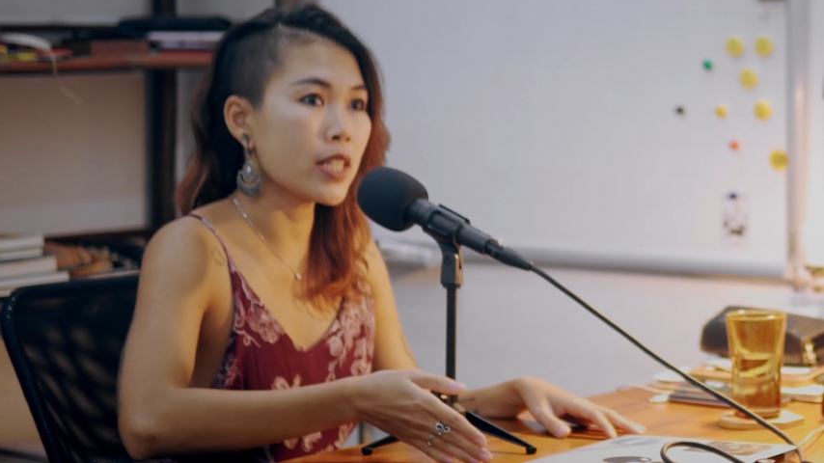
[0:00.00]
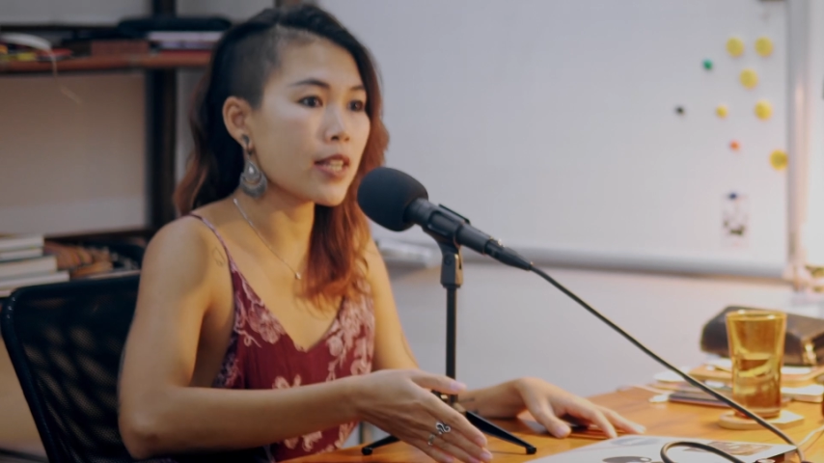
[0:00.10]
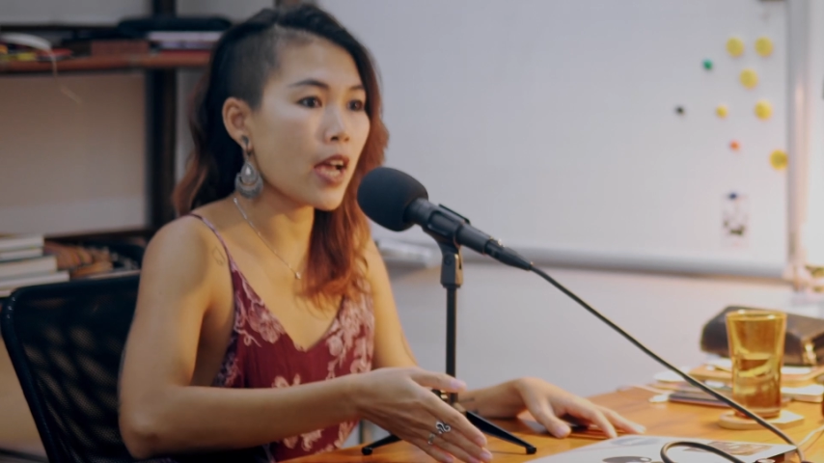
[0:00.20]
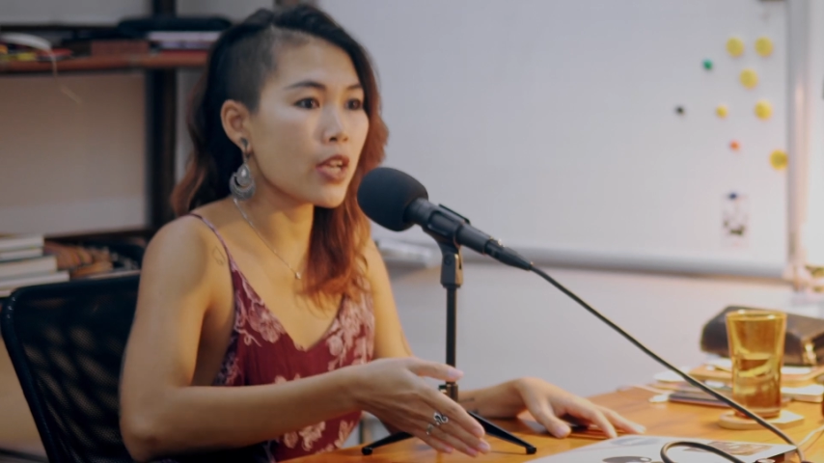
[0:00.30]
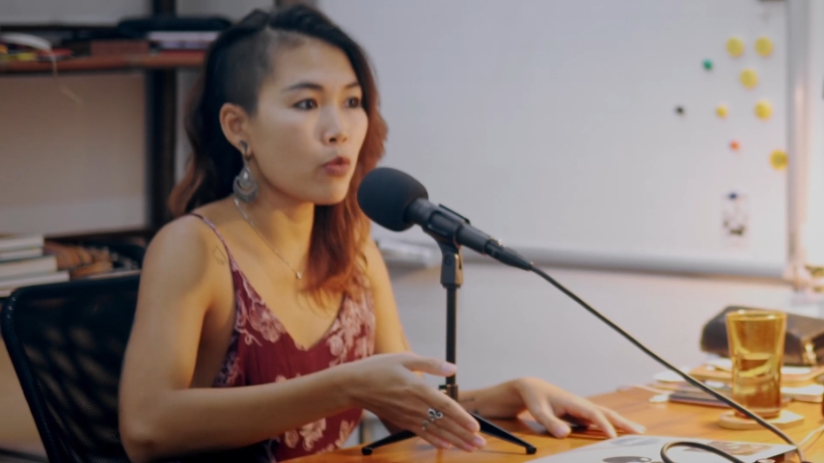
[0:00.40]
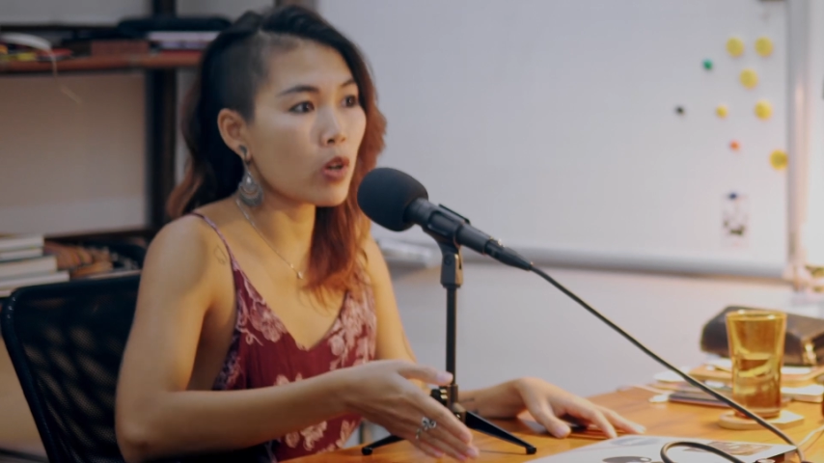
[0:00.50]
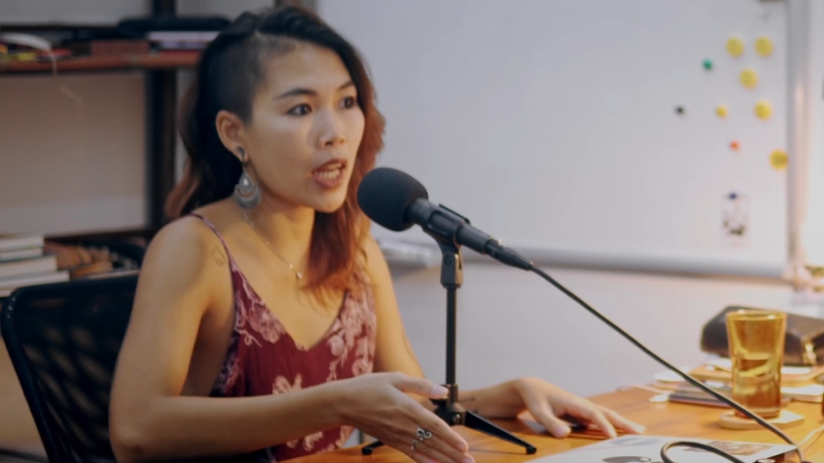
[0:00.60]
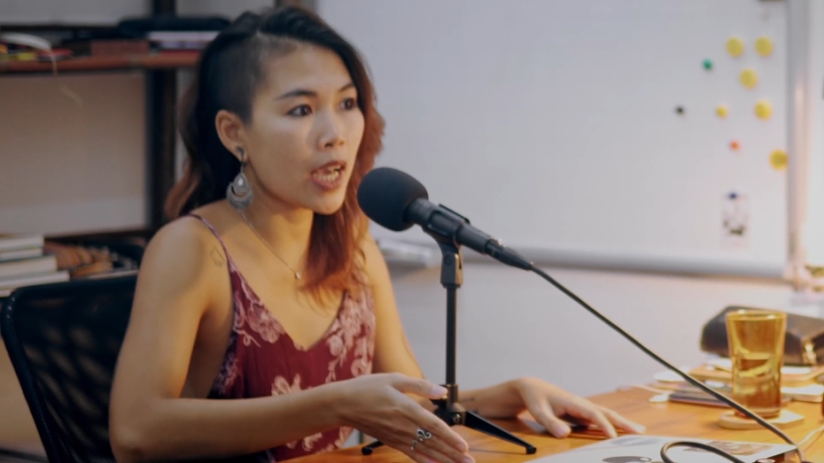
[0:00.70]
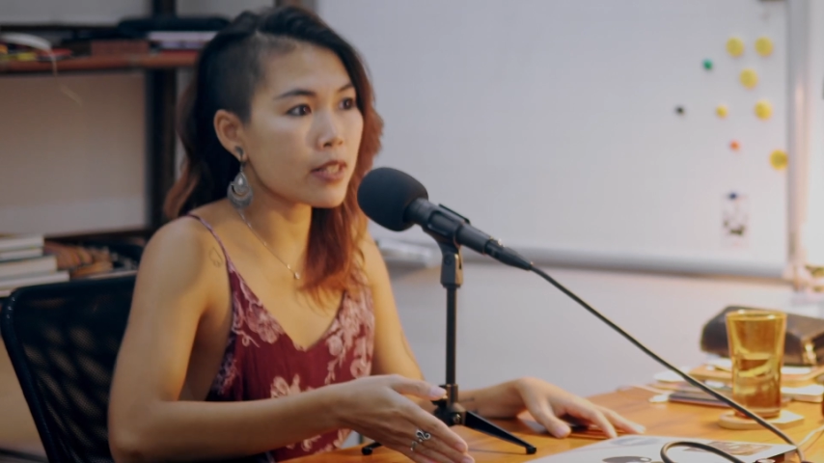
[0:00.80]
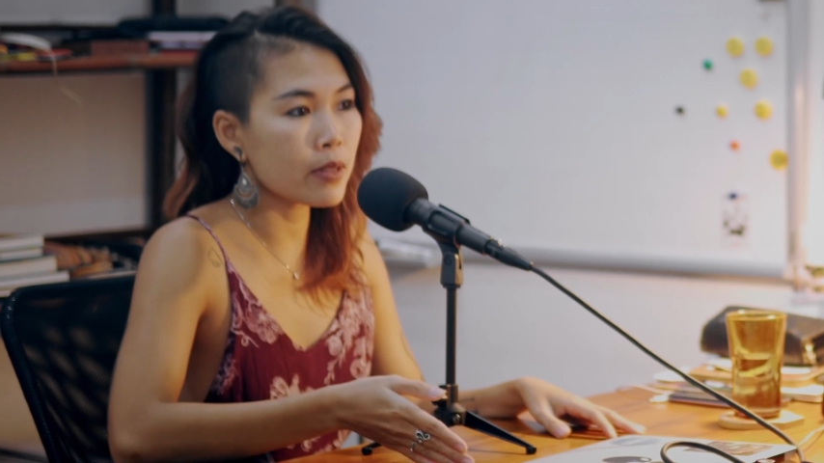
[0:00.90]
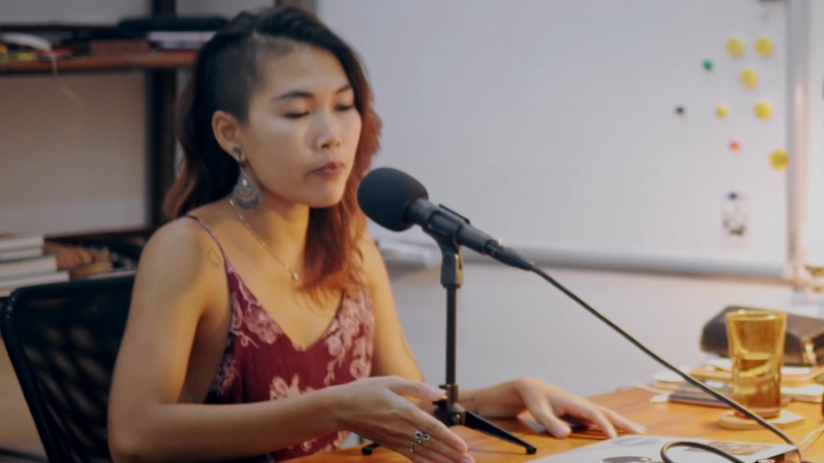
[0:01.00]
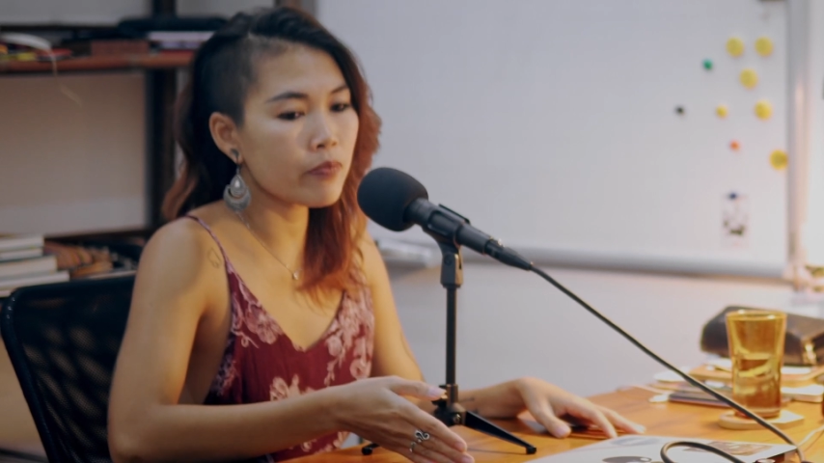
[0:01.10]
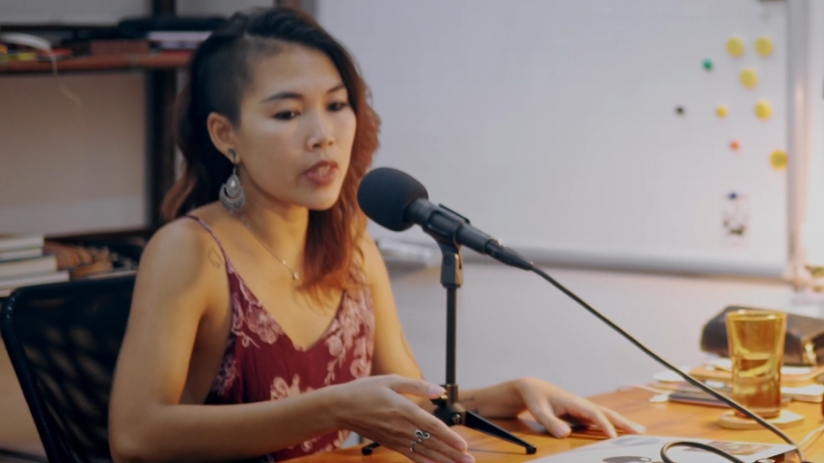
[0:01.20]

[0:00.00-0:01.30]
design, one item,